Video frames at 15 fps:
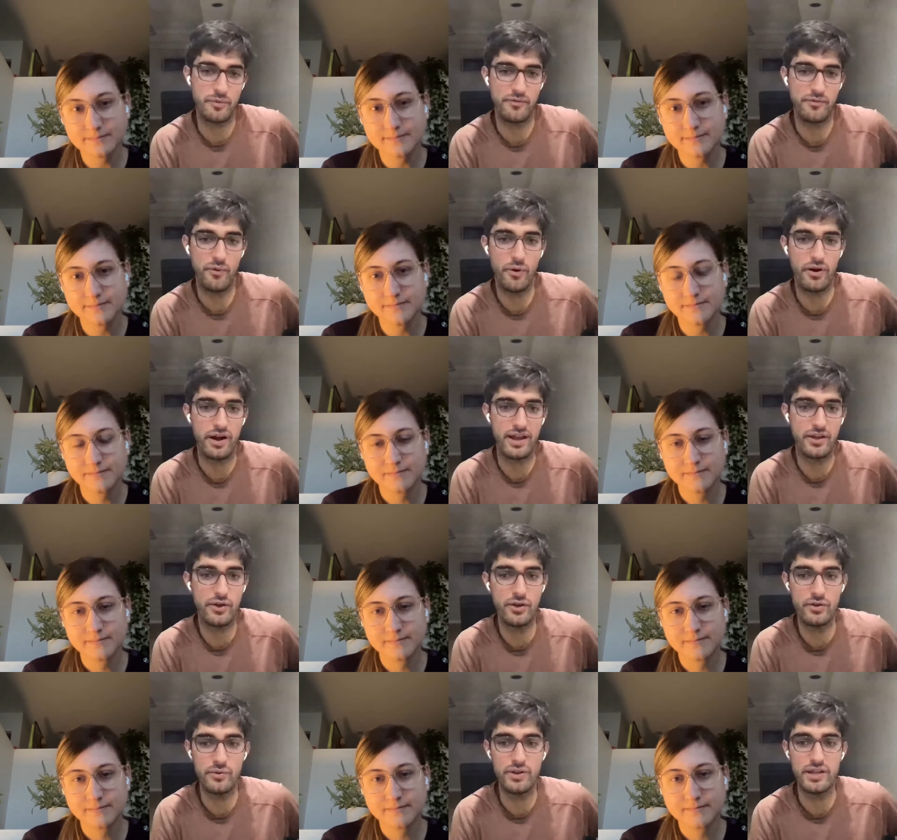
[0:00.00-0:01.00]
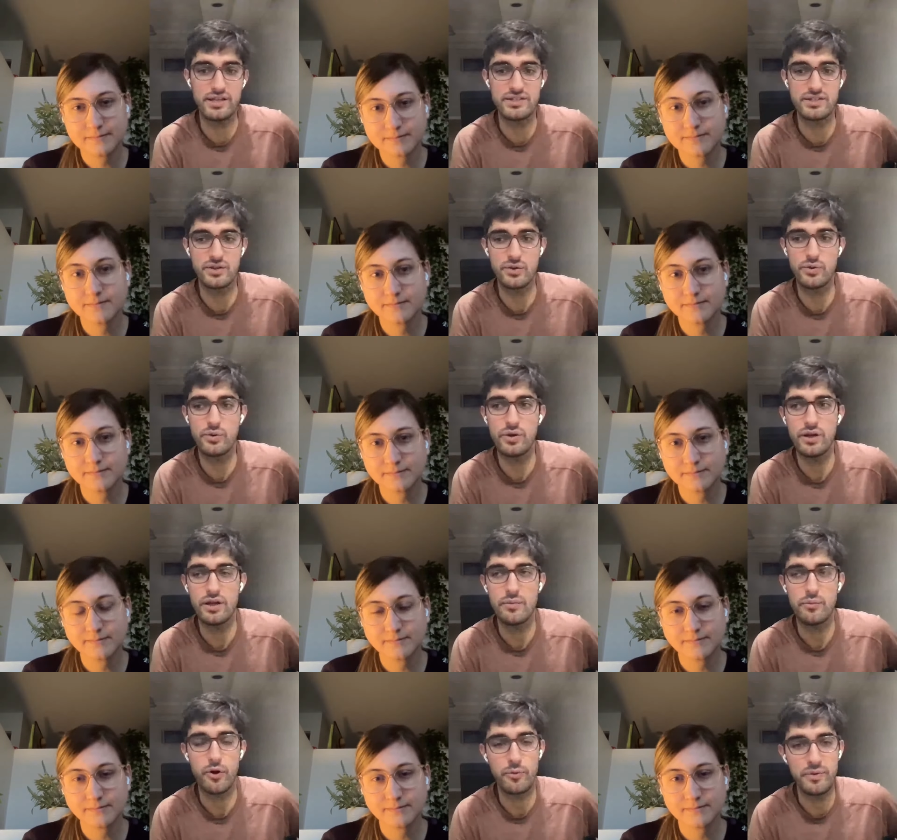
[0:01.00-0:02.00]
Speaker 1: worker before it couldn't really do
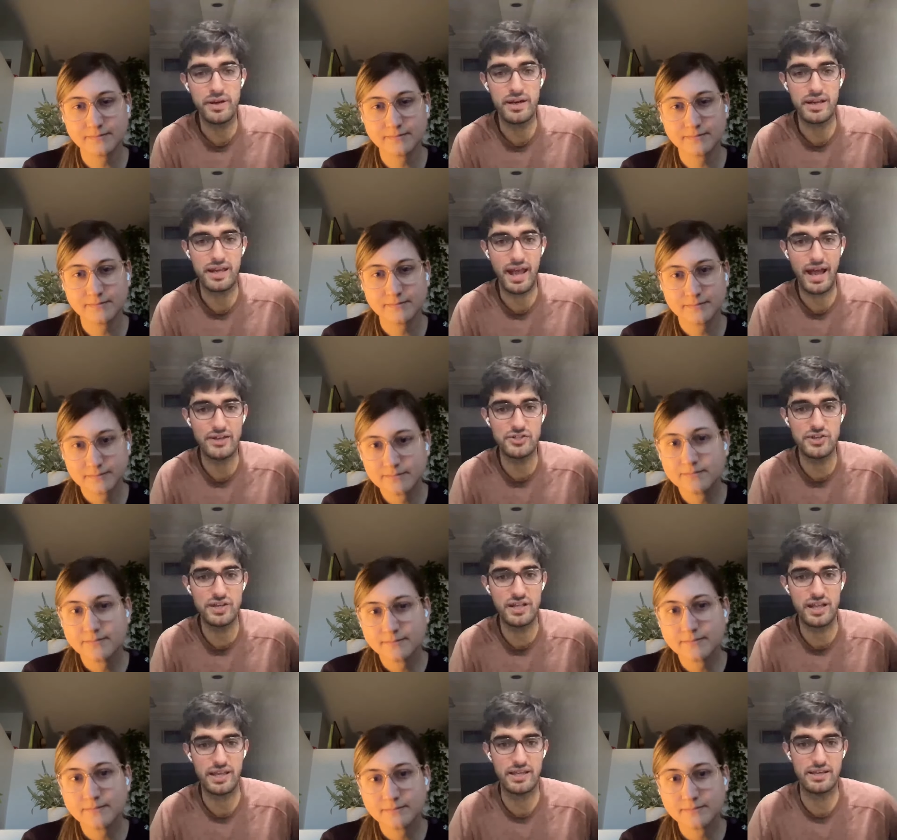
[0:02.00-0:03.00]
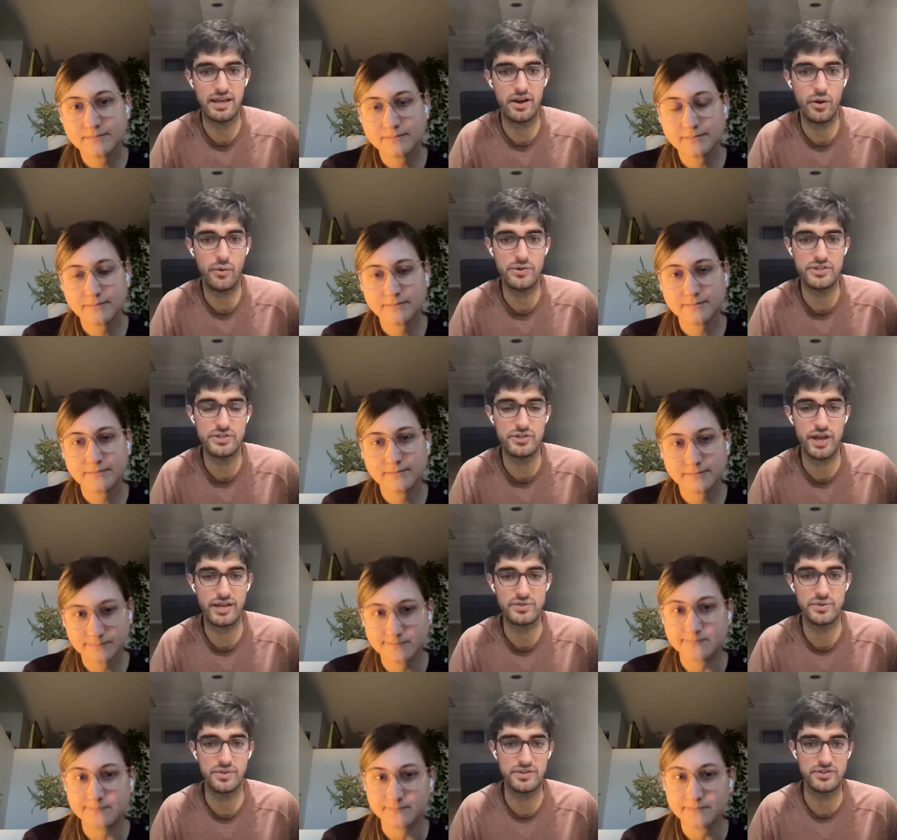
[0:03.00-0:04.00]
permanent caching like it, it always
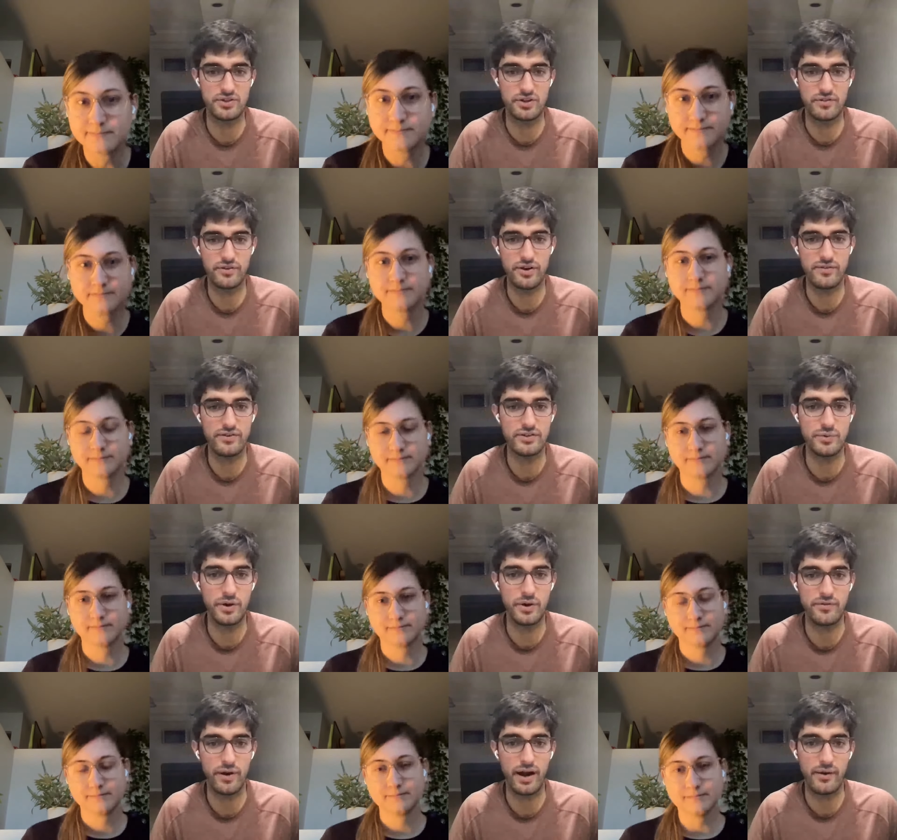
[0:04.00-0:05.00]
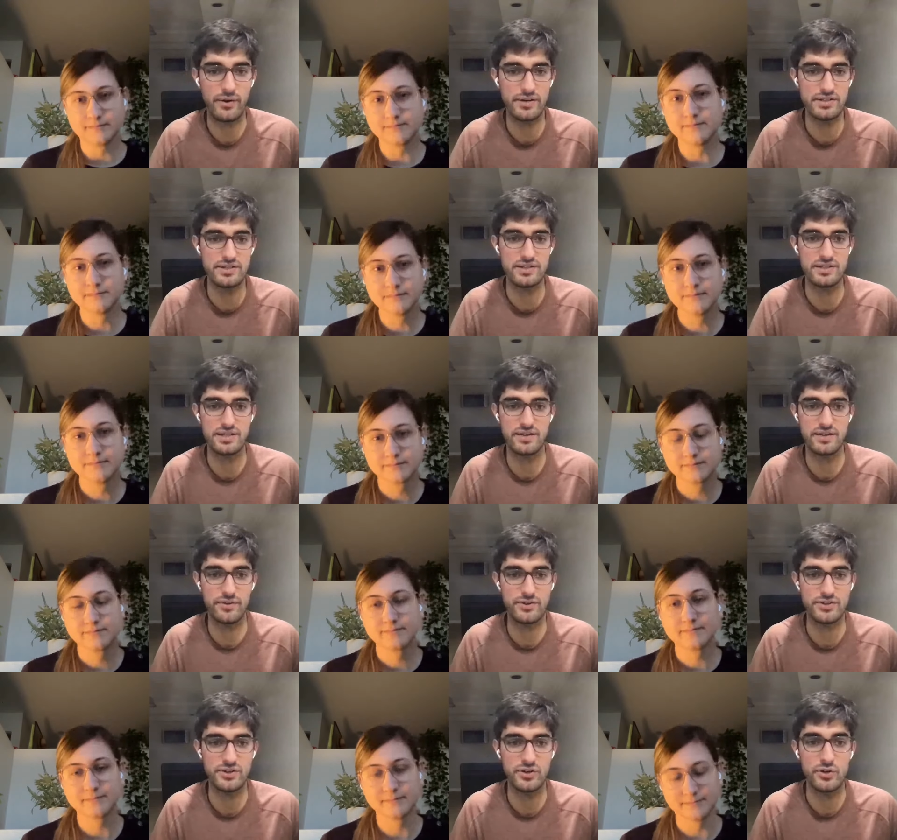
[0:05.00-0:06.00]
checks with the server every 24 hours to see if
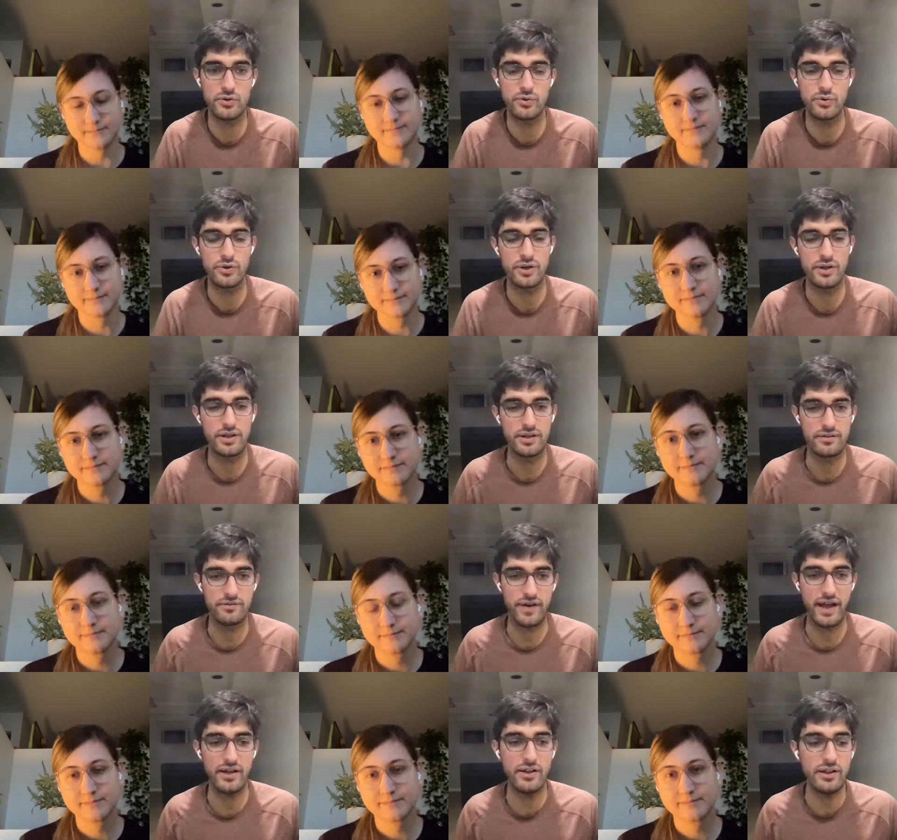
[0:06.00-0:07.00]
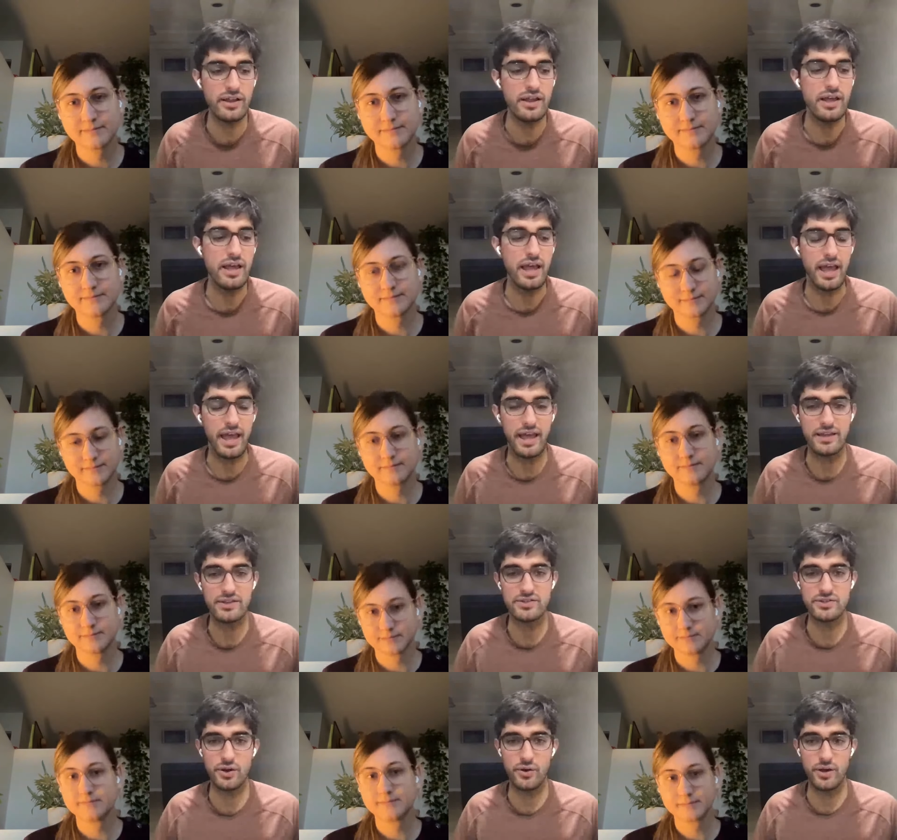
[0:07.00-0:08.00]
there's a new mm-hmm file.
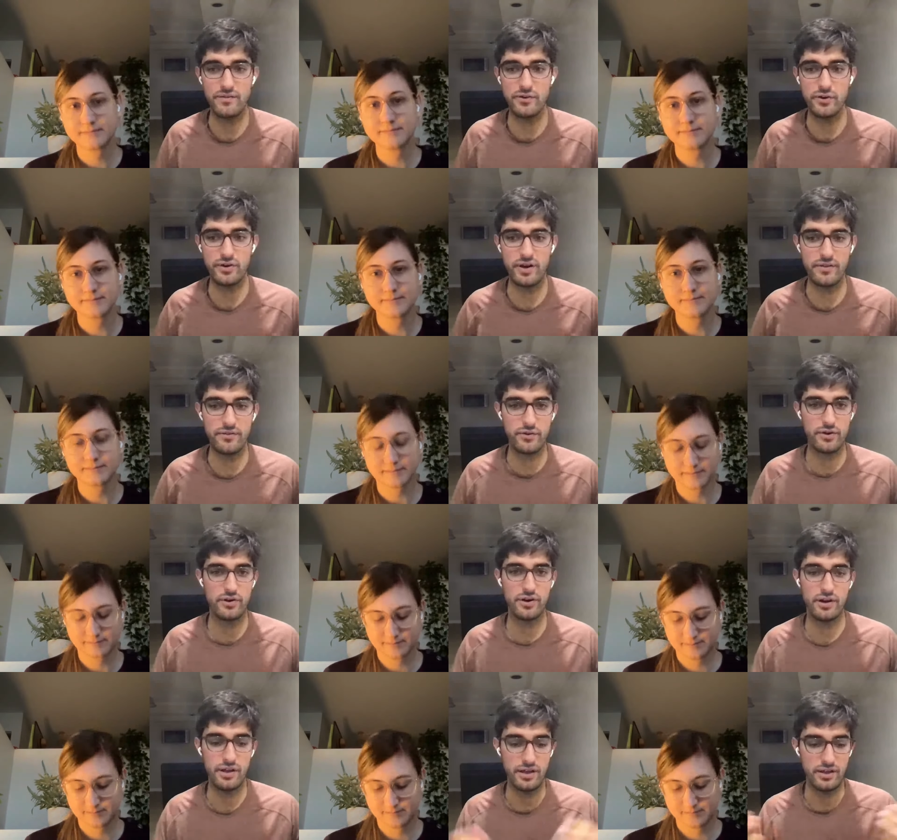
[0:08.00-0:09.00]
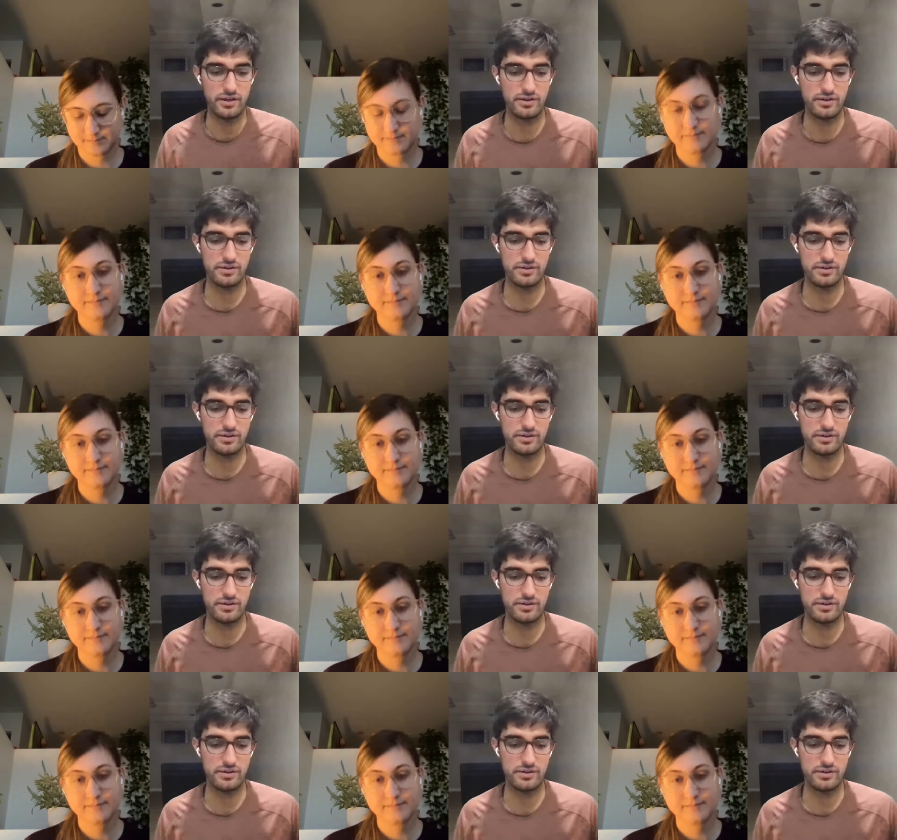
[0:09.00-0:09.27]
And so if you're if you're